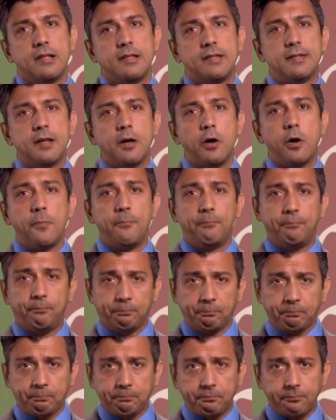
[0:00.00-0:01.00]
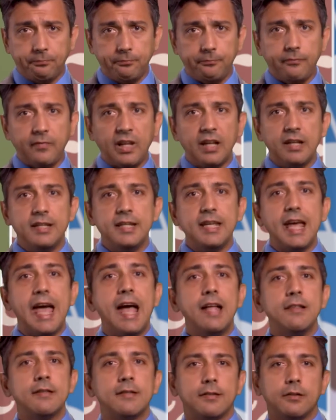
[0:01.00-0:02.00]
So the
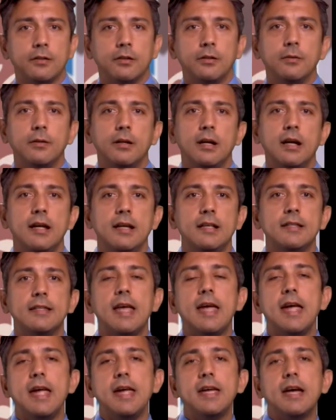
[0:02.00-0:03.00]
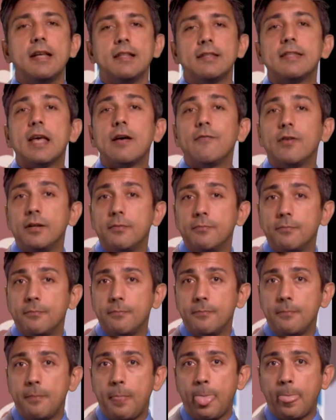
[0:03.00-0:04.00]
answer is A and 7.
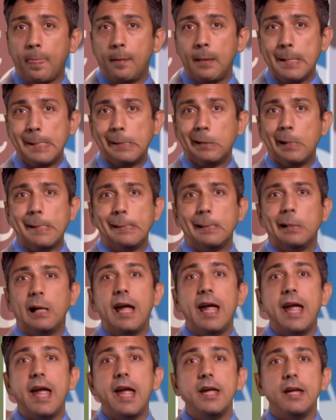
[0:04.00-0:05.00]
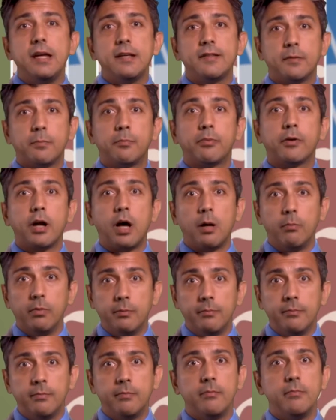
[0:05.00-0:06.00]
A is a
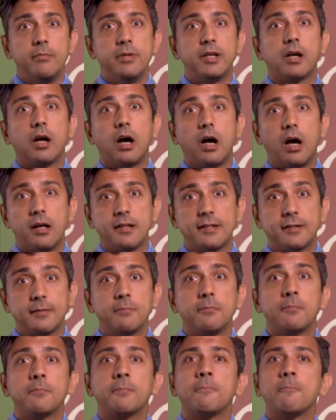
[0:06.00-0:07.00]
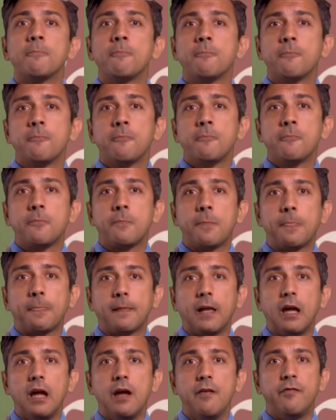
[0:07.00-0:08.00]
problem because
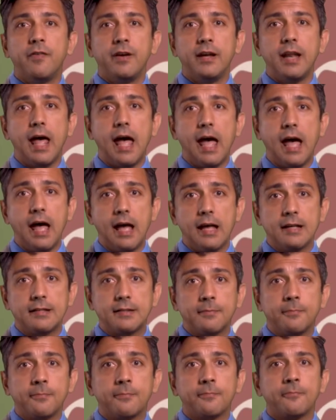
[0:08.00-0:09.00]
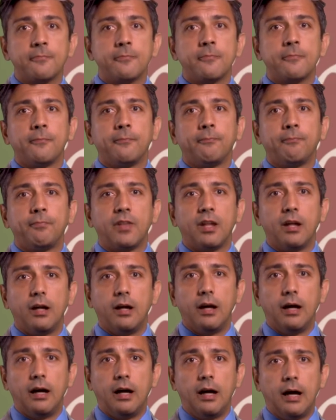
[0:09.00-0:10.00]
if it has
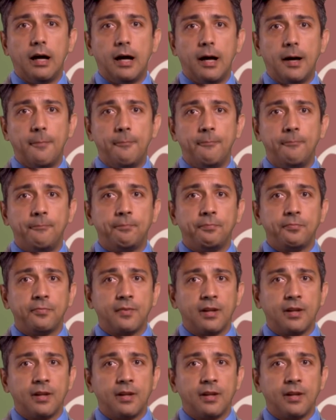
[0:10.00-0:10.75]
um,